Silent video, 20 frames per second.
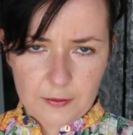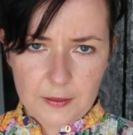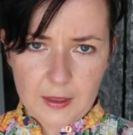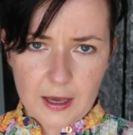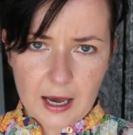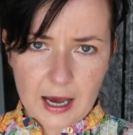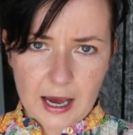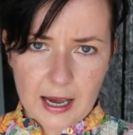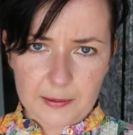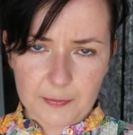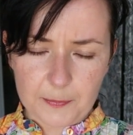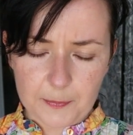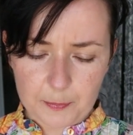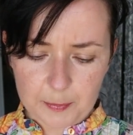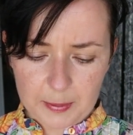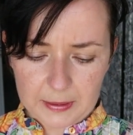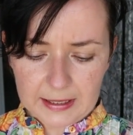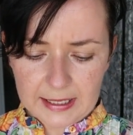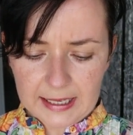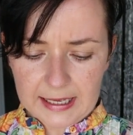I
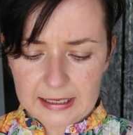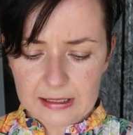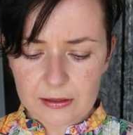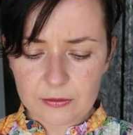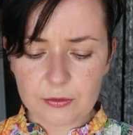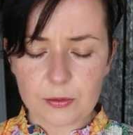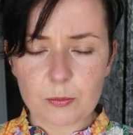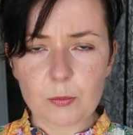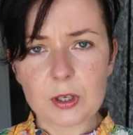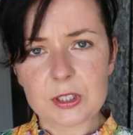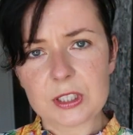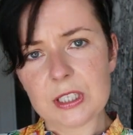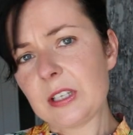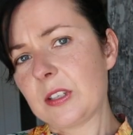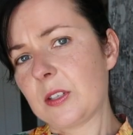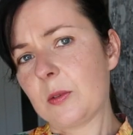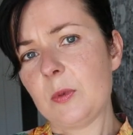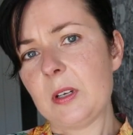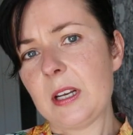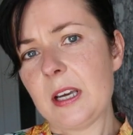believe from watching
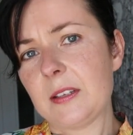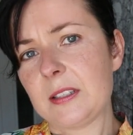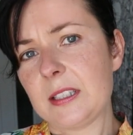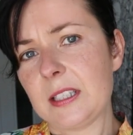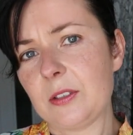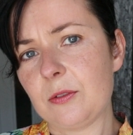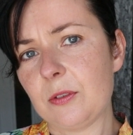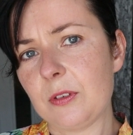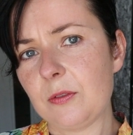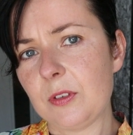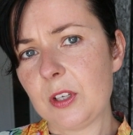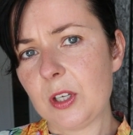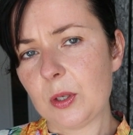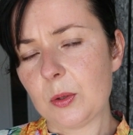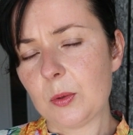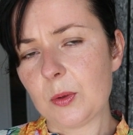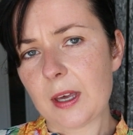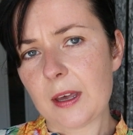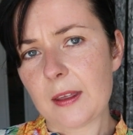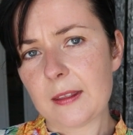someone else's
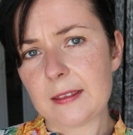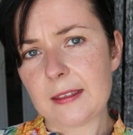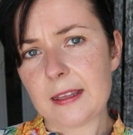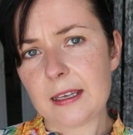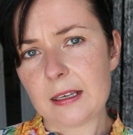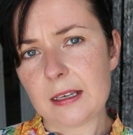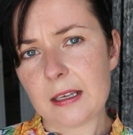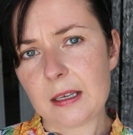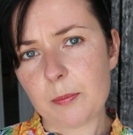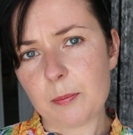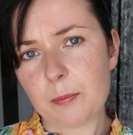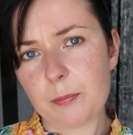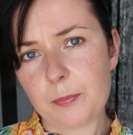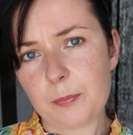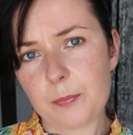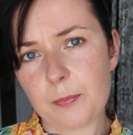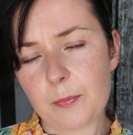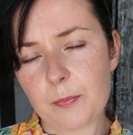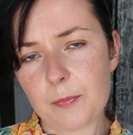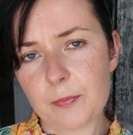review that the
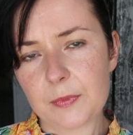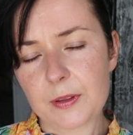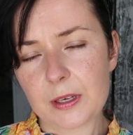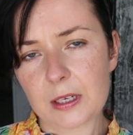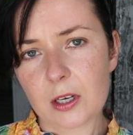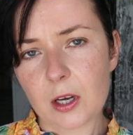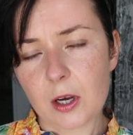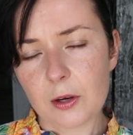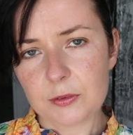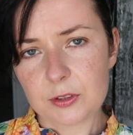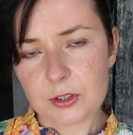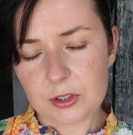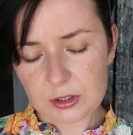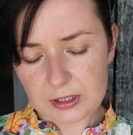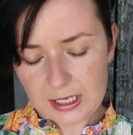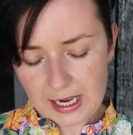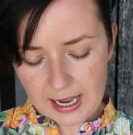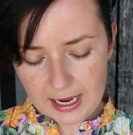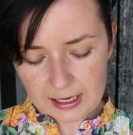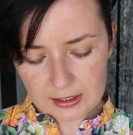cuffs
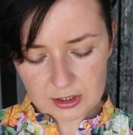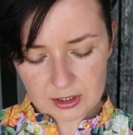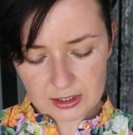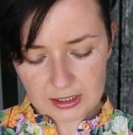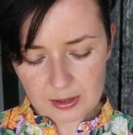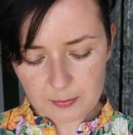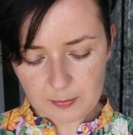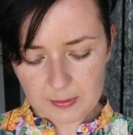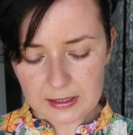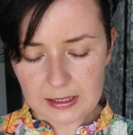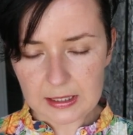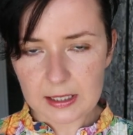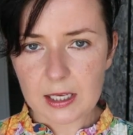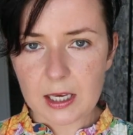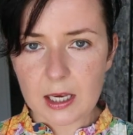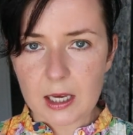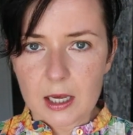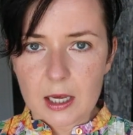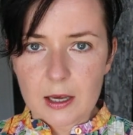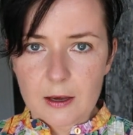should actually be
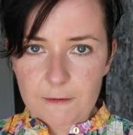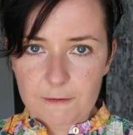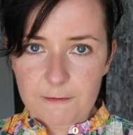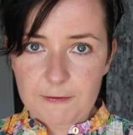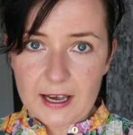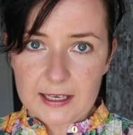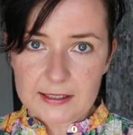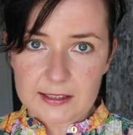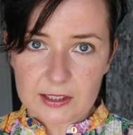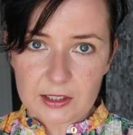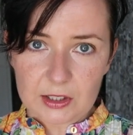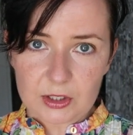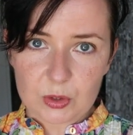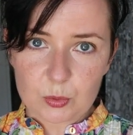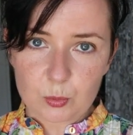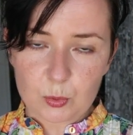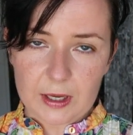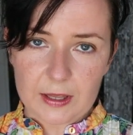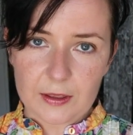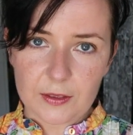fastened
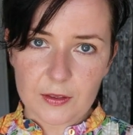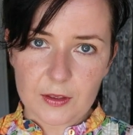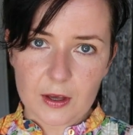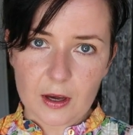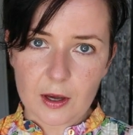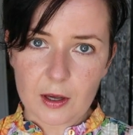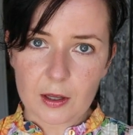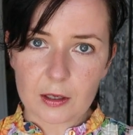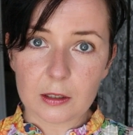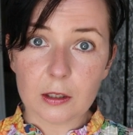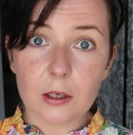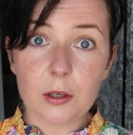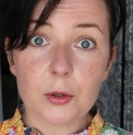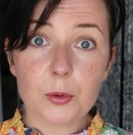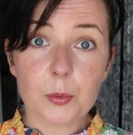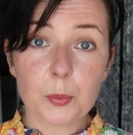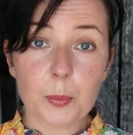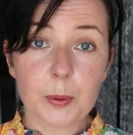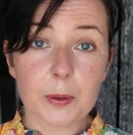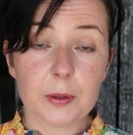with a
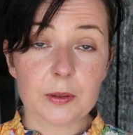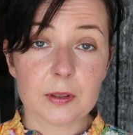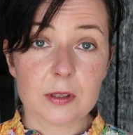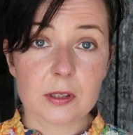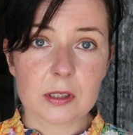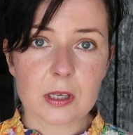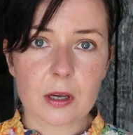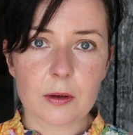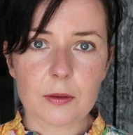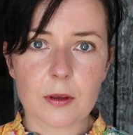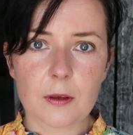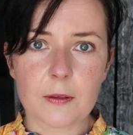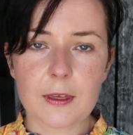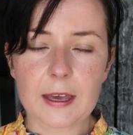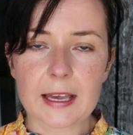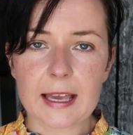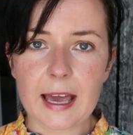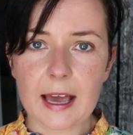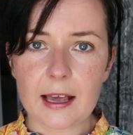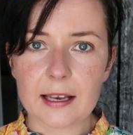loop so that
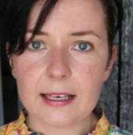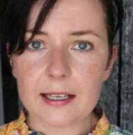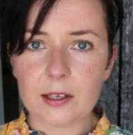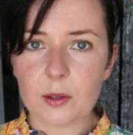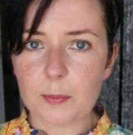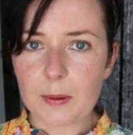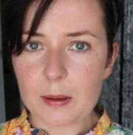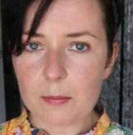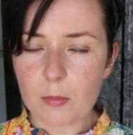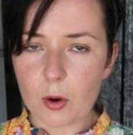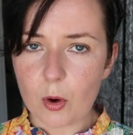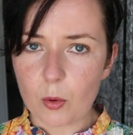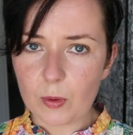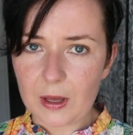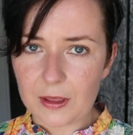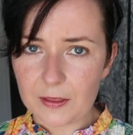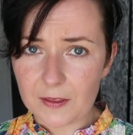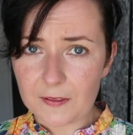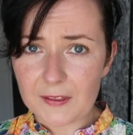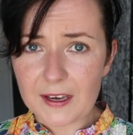they get a little bit more
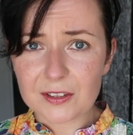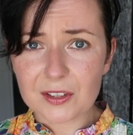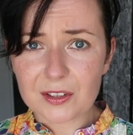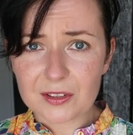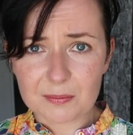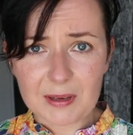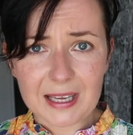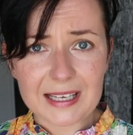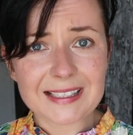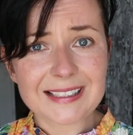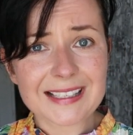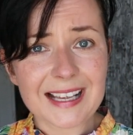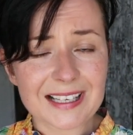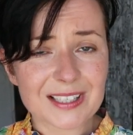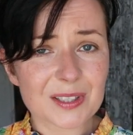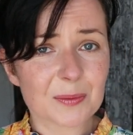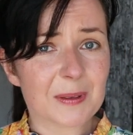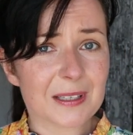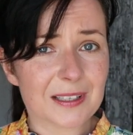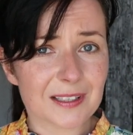width, and that does make
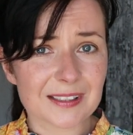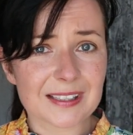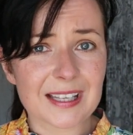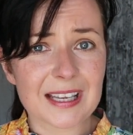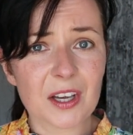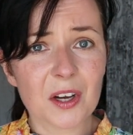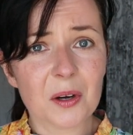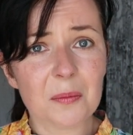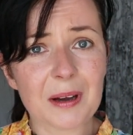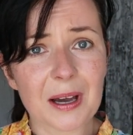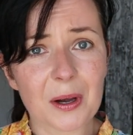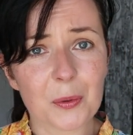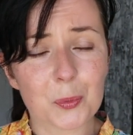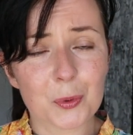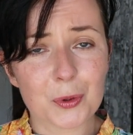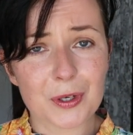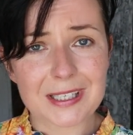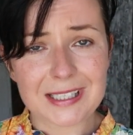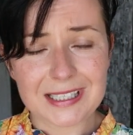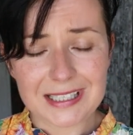sense because they come out
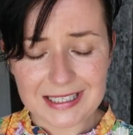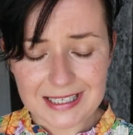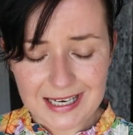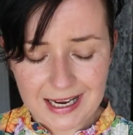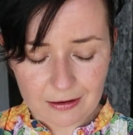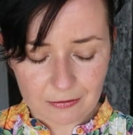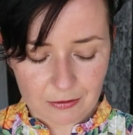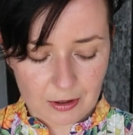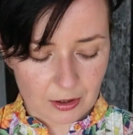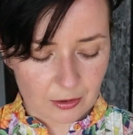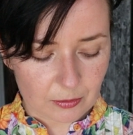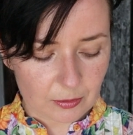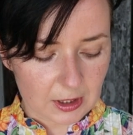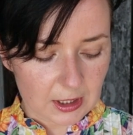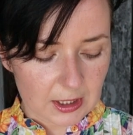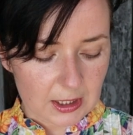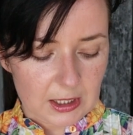pretty narrow.